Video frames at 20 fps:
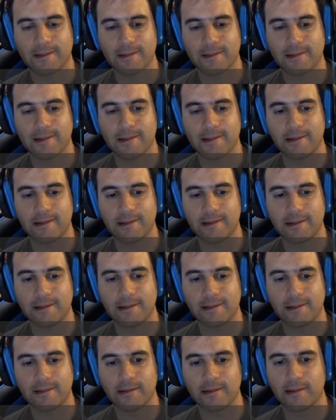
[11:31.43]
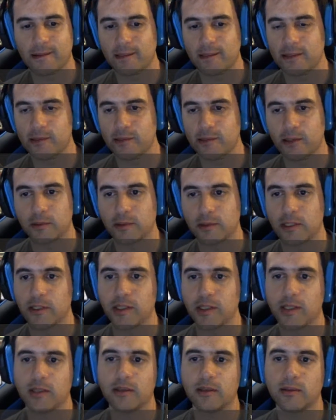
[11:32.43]
No, that's not a good
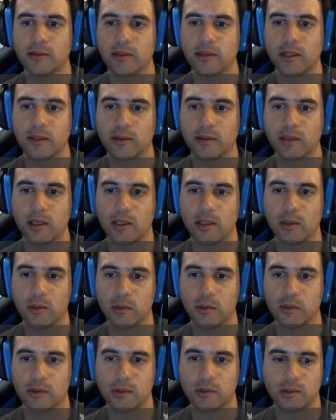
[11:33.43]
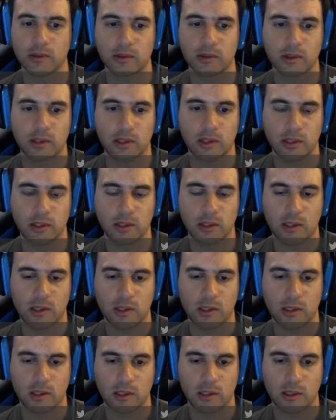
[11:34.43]
idea. I lose
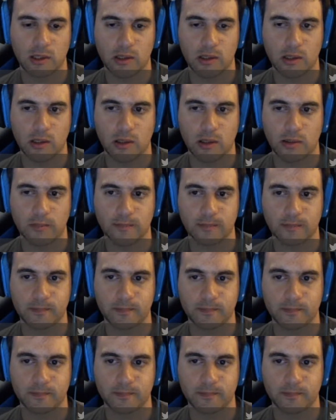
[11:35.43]
here.